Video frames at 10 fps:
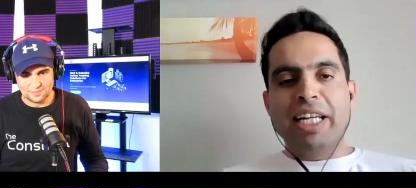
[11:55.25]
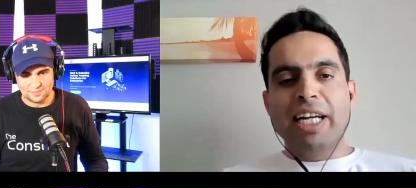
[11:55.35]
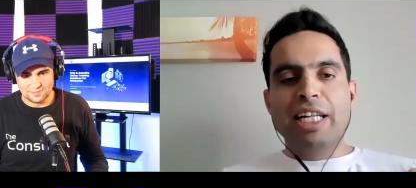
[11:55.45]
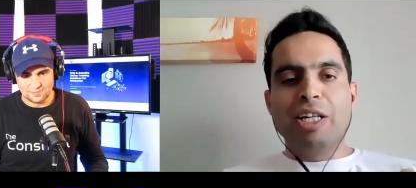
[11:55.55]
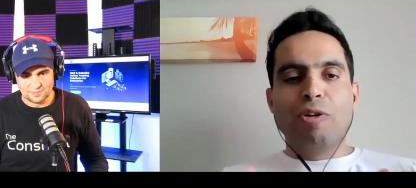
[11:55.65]

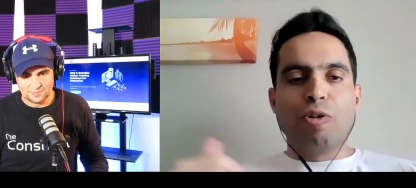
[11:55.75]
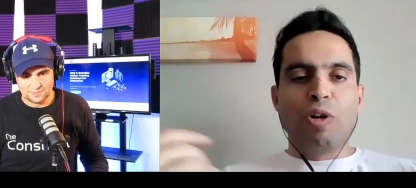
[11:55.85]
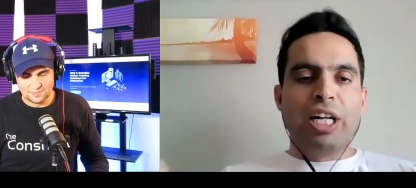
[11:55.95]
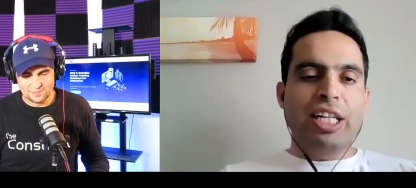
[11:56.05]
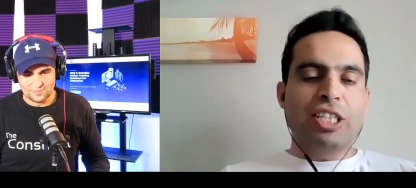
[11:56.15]
Speaker 1: mechanical
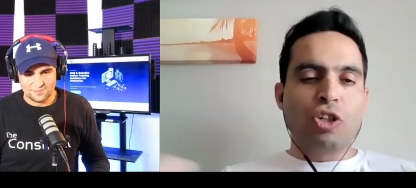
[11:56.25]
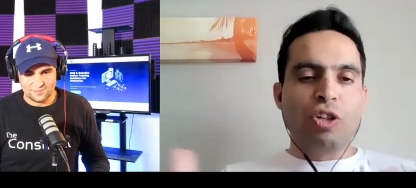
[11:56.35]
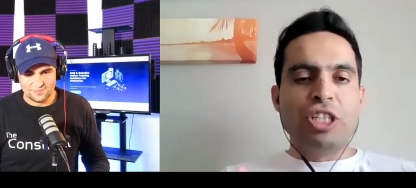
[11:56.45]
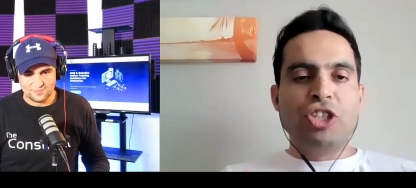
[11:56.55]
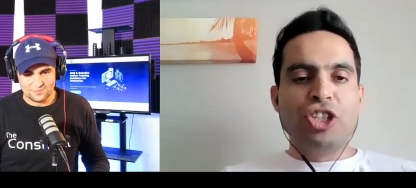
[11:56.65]
or
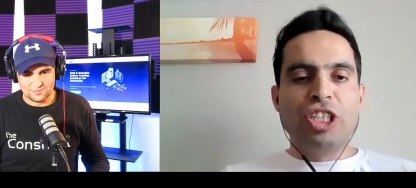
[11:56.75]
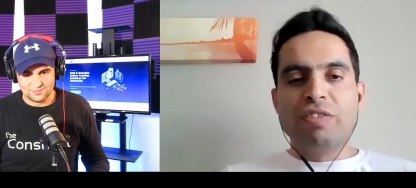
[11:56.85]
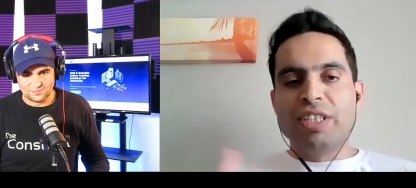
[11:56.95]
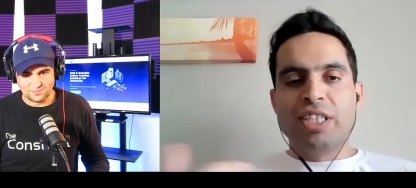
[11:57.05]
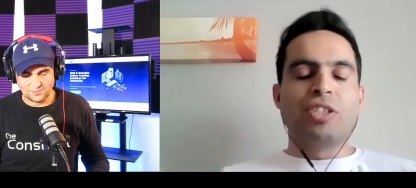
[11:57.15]
electrical engineer
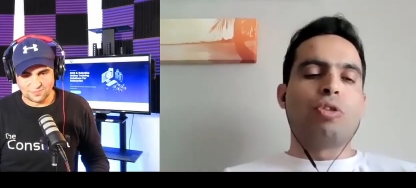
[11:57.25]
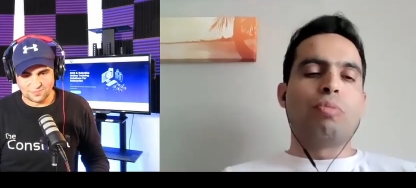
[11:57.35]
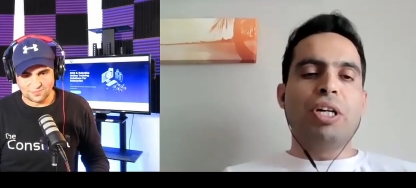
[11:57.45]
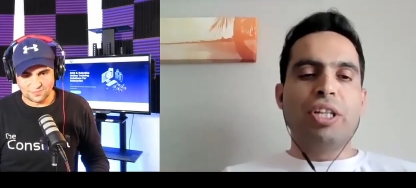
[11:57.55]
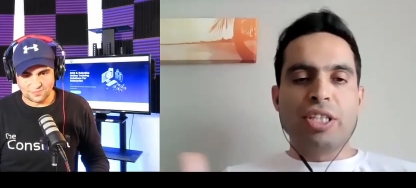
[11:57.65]
versus a
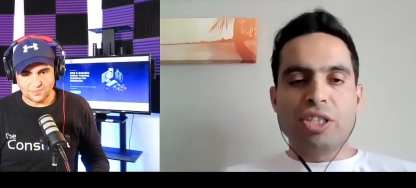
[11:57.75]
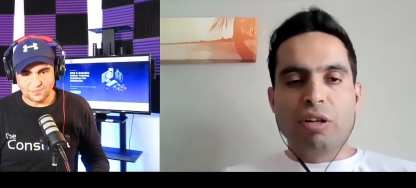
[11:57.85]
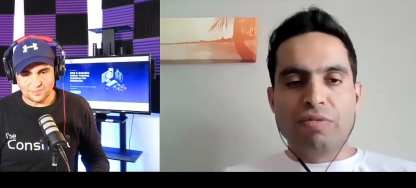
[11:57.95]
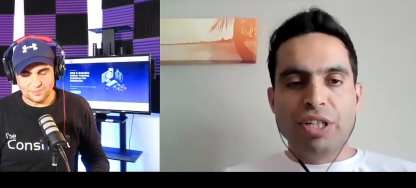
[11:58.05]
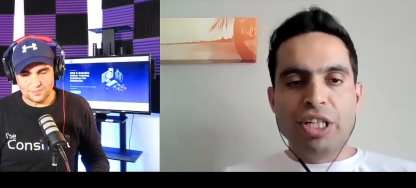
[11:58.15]
robotics
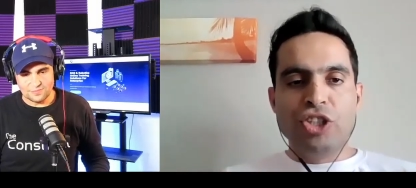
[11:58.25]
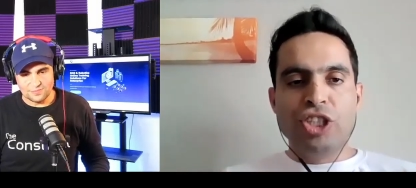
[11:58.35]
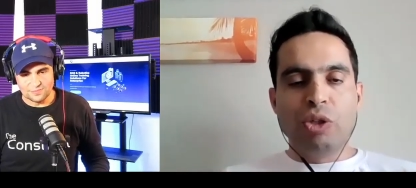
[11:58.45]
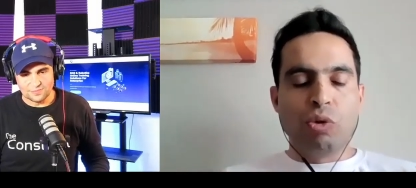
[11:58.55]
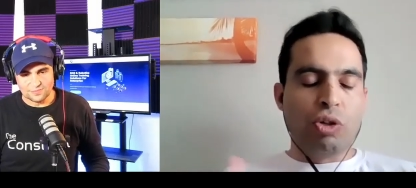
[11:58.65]
software
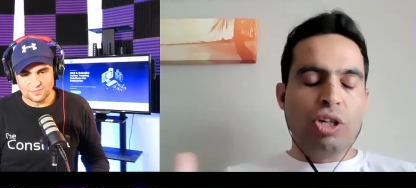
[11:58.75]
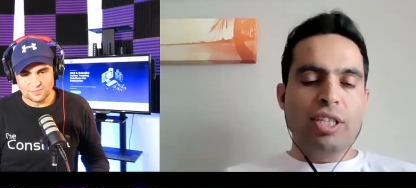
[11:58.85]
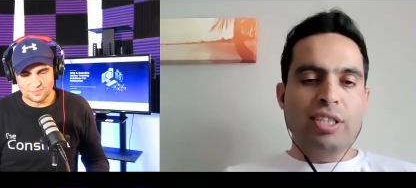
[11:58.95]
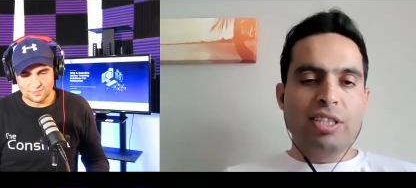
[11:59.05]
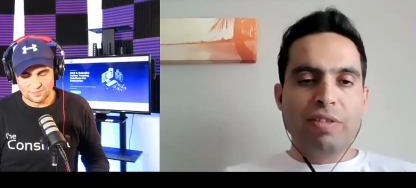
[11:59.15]
engineer or
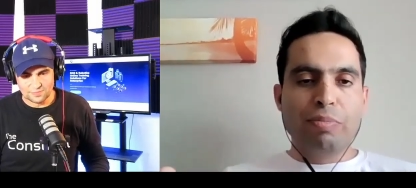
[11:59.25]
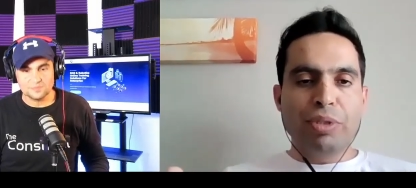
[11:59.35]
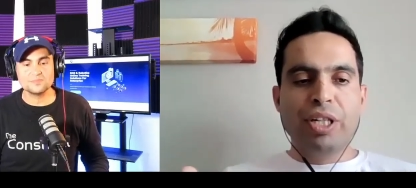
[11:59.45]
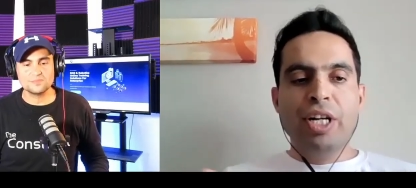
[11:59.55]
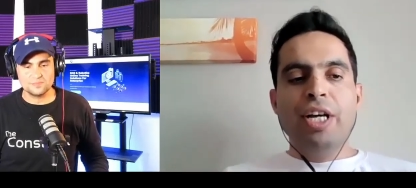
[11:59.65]
ROS
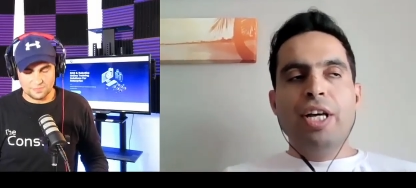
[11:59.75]
developer,